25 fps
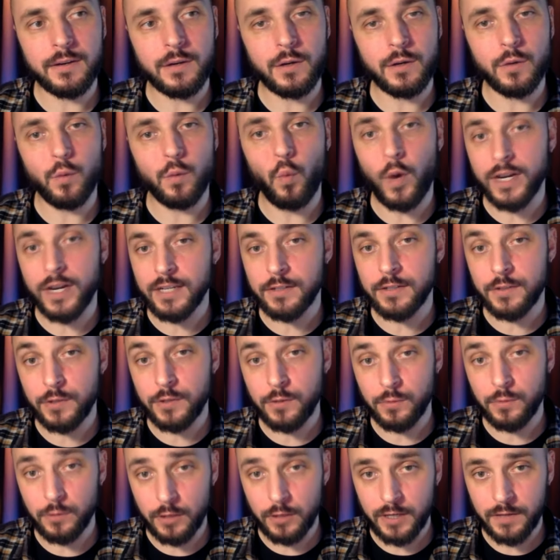wanted to
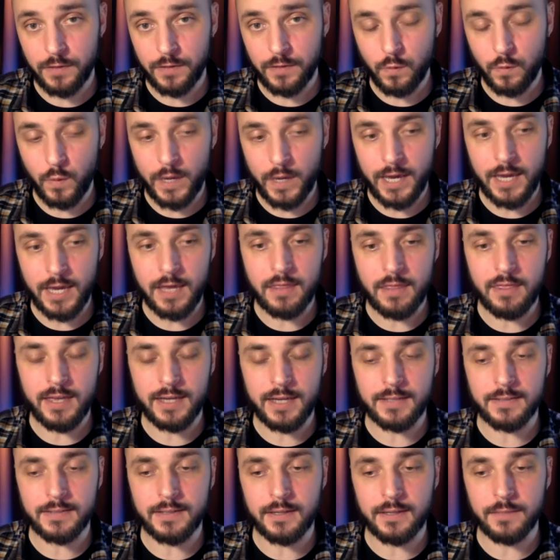look at the way that
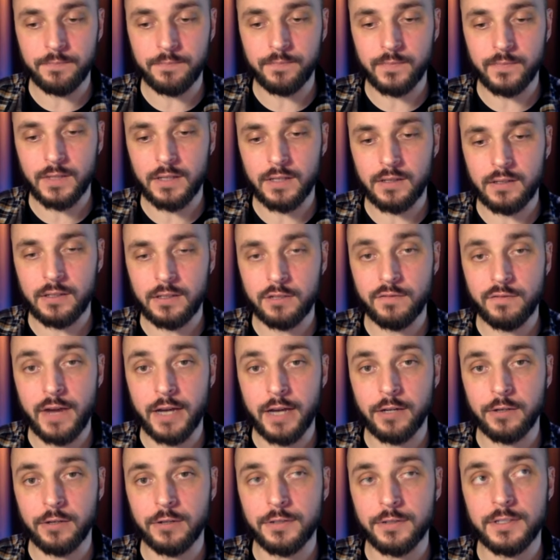
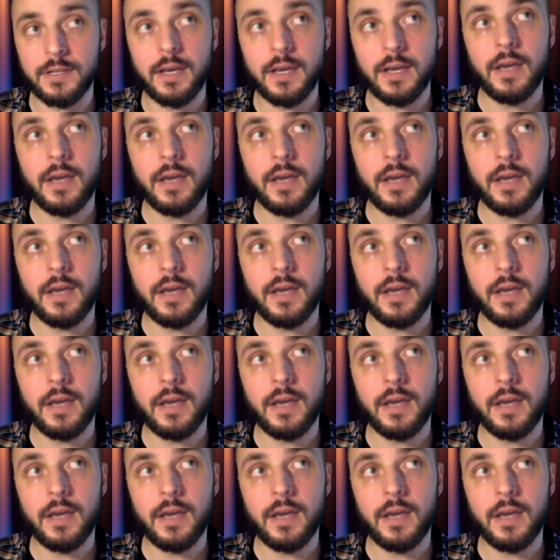diviners,